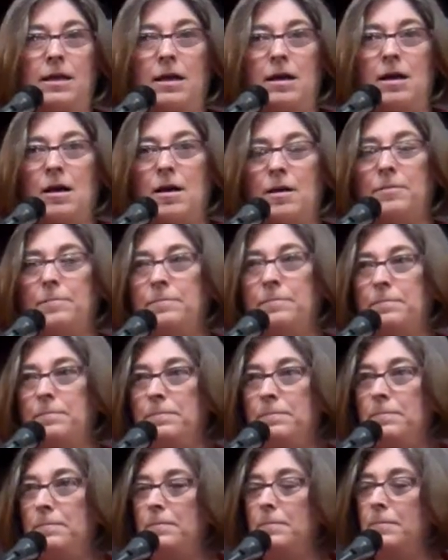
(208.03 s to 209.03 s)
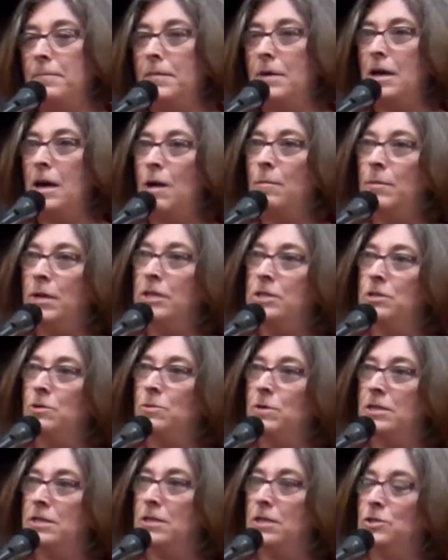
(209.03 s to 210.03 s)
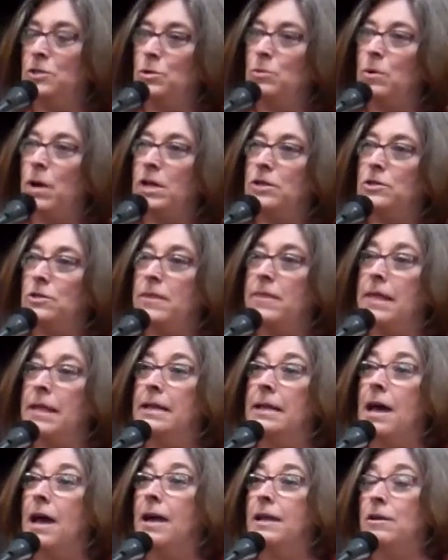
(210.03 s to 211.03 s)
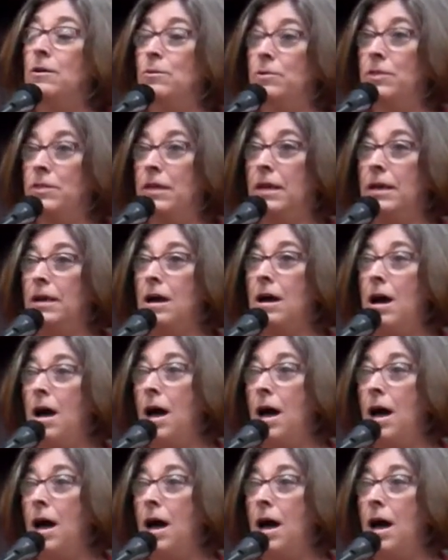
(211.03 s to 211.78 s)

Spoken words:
coming to a situation that I don't think